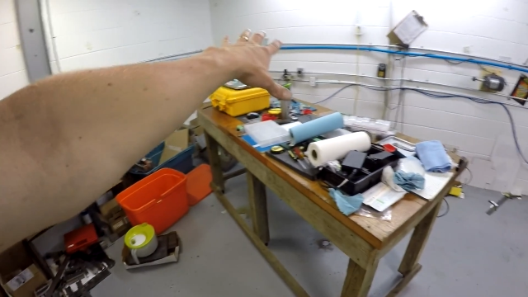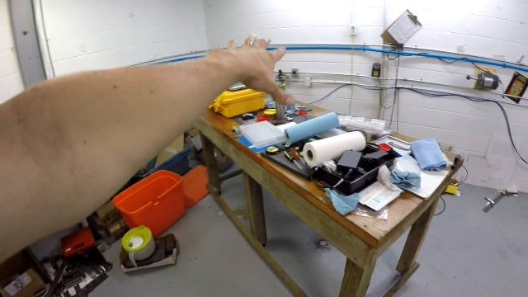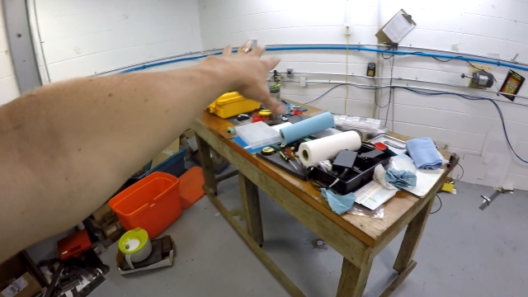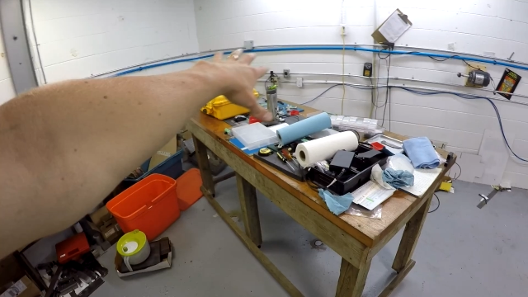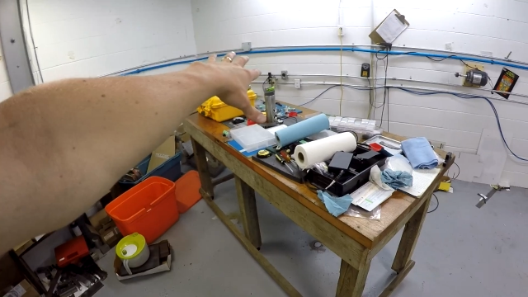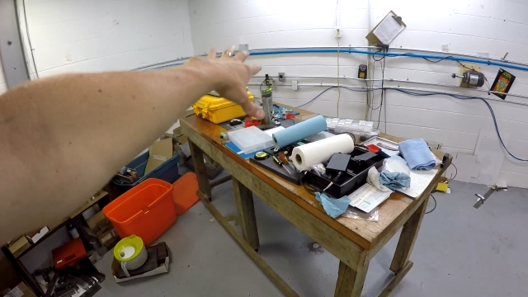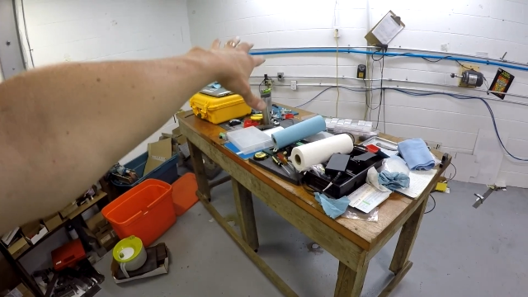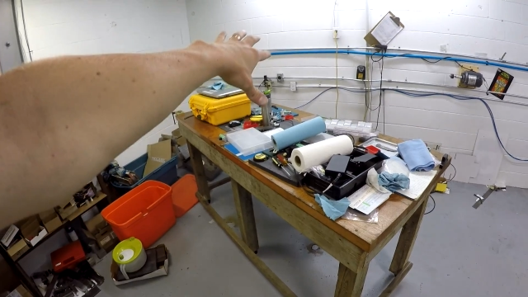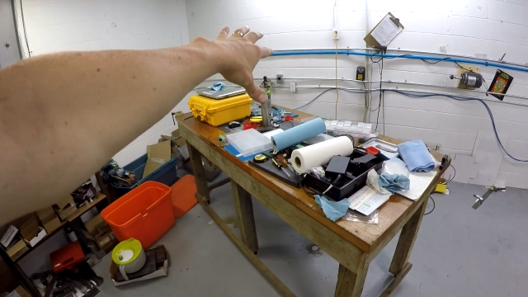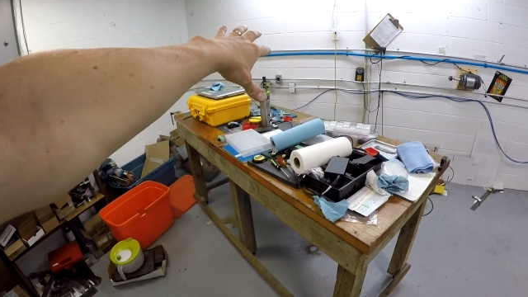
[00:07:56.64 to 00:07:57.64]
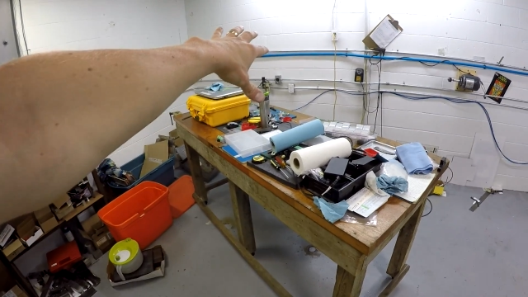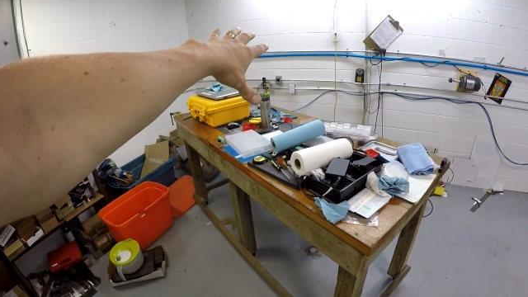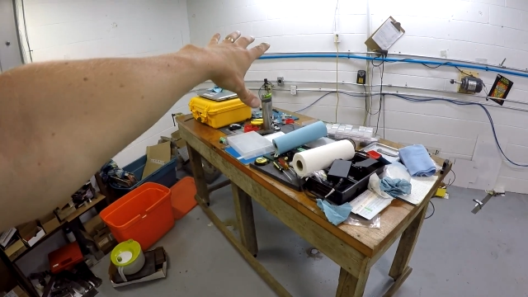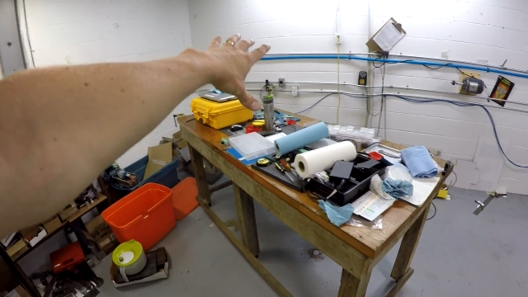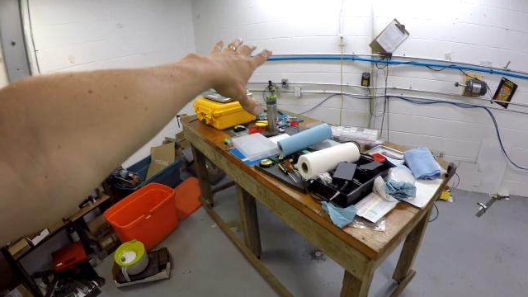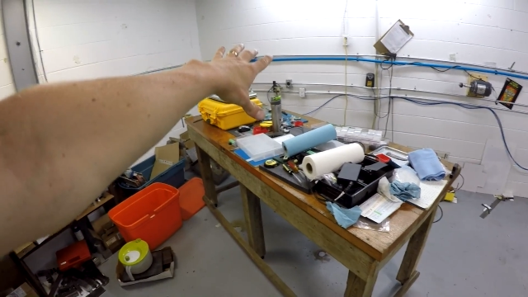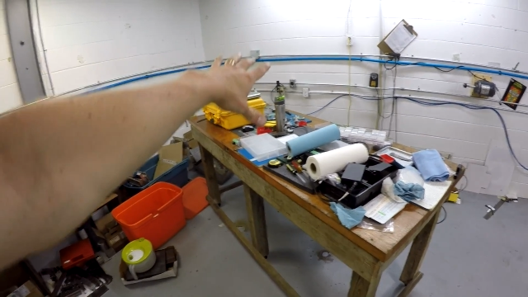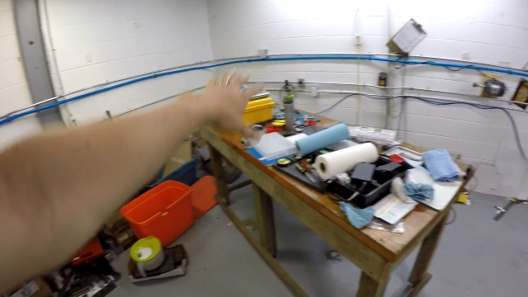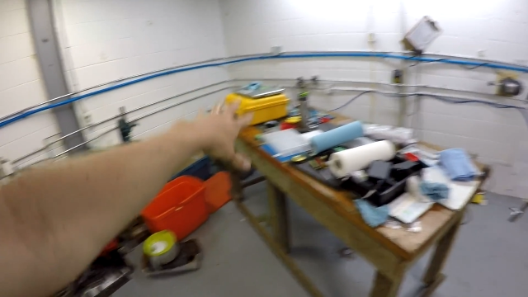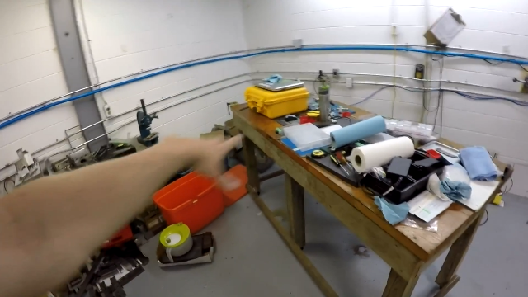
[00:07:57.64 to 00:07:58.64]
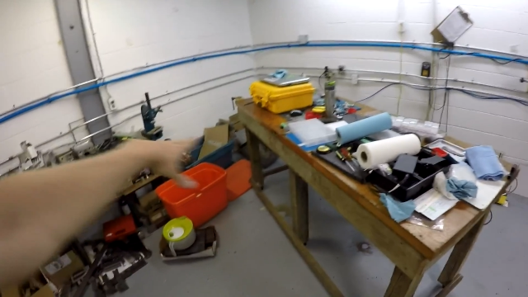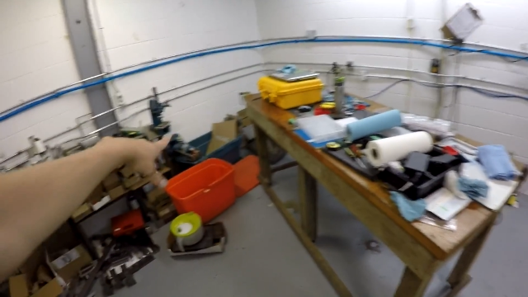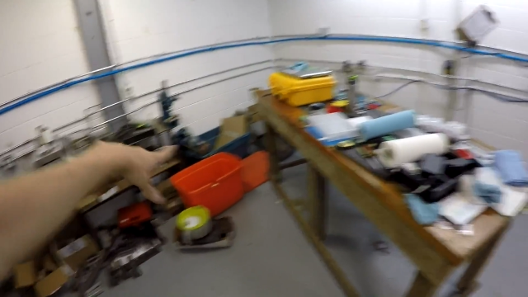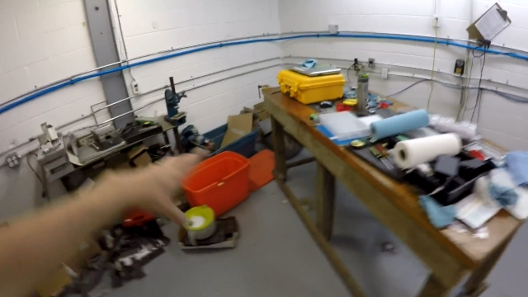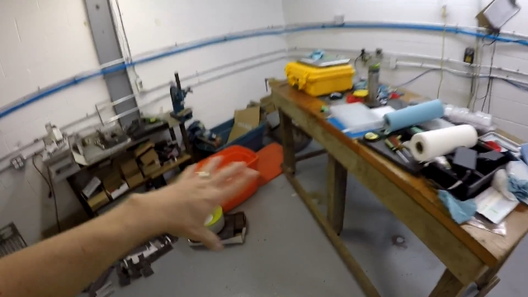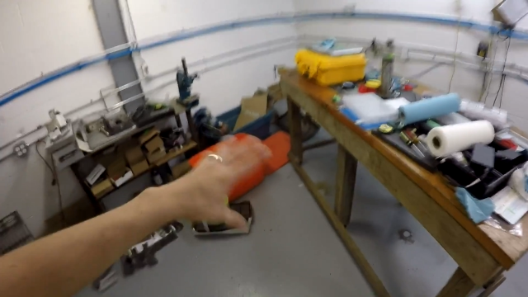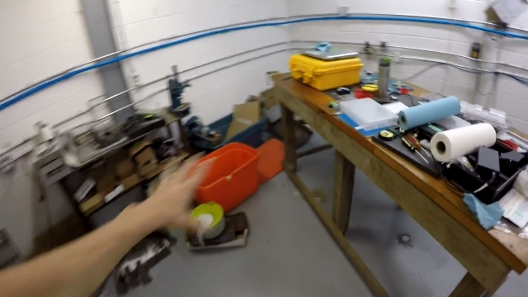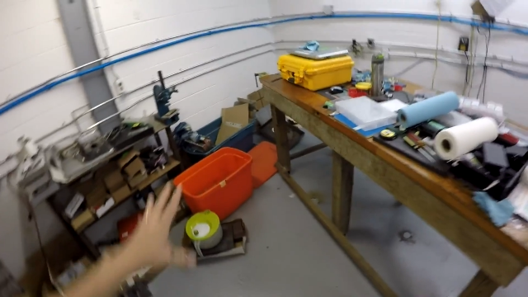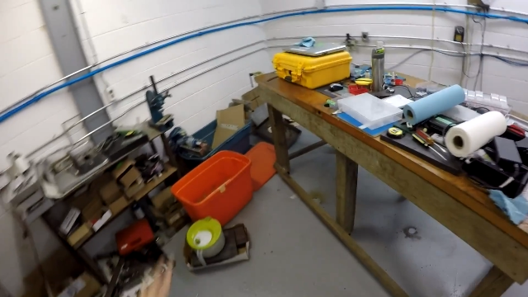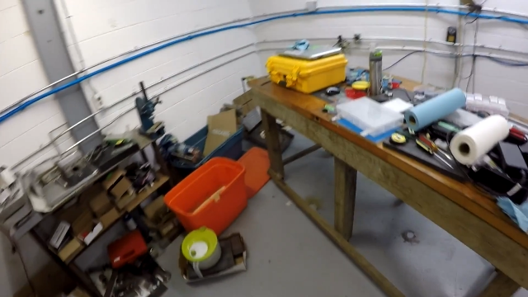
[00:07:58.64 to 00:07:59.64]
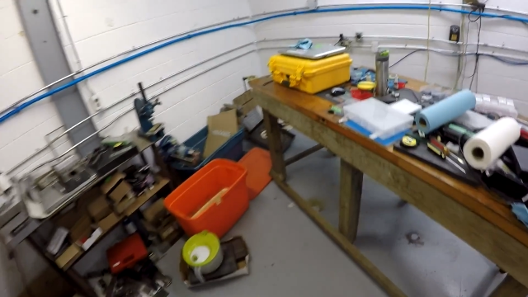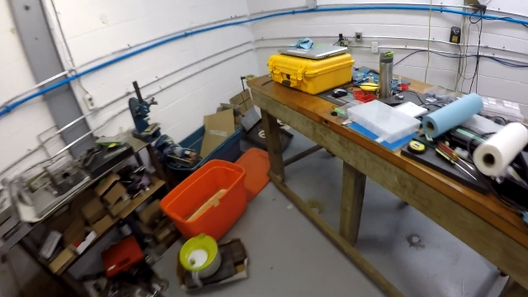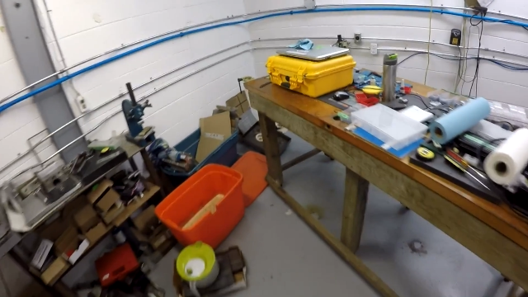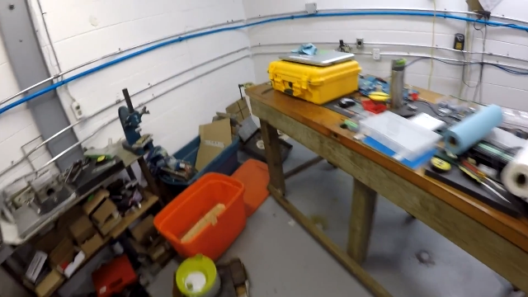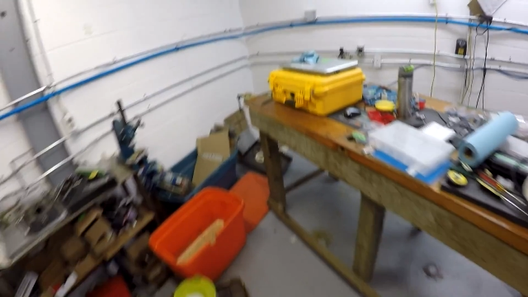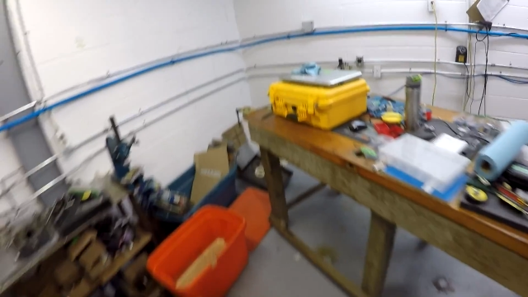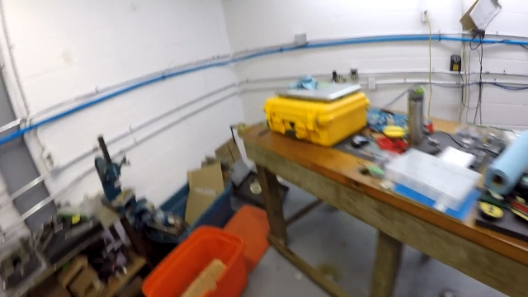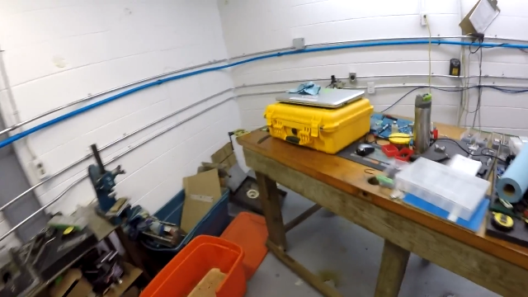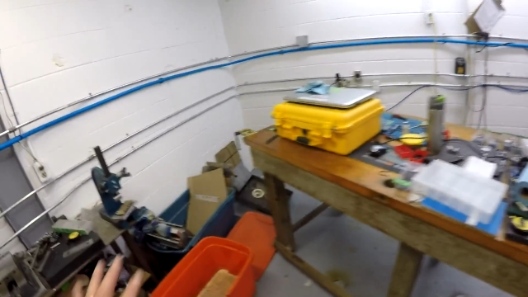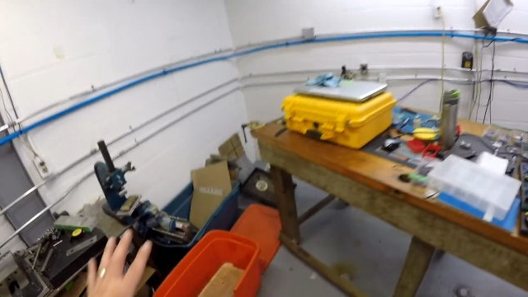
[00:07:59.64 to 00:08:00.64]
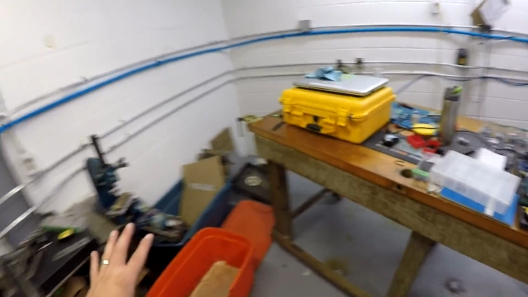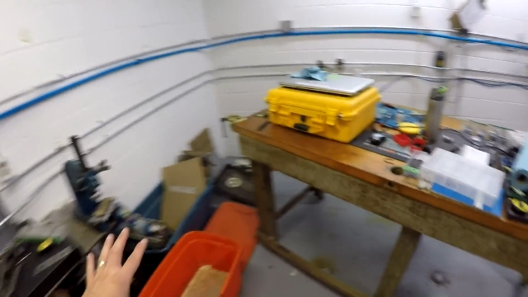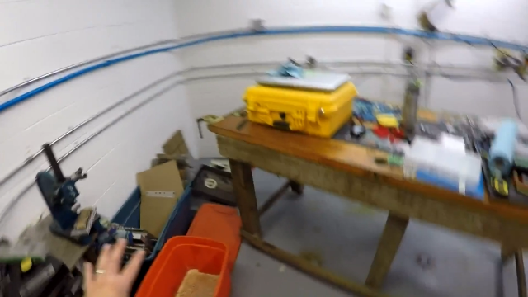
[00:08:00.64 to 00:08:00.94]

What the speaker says: (no speaker visible)